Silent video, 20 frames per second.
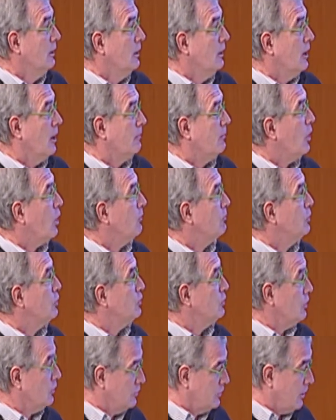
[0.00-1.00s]
uh, Paul
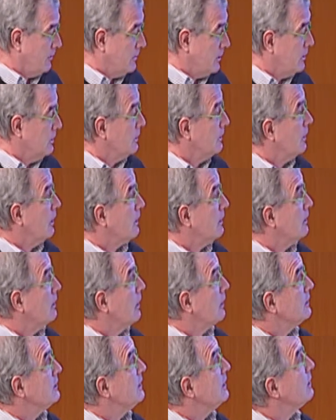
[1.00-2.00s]
Boutros up in, in
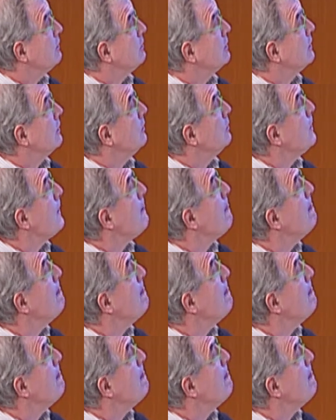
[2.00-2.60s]
Ontario.